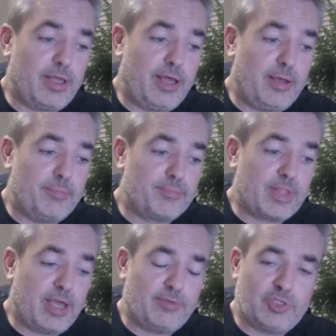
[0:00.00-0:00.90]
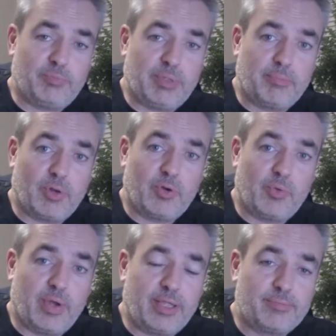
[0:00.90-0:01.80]
I've just been blown
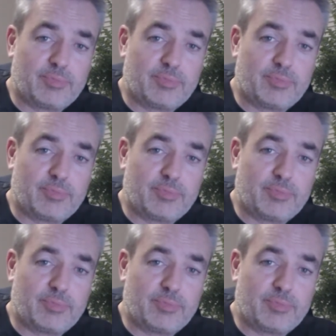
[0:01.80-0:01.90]
away.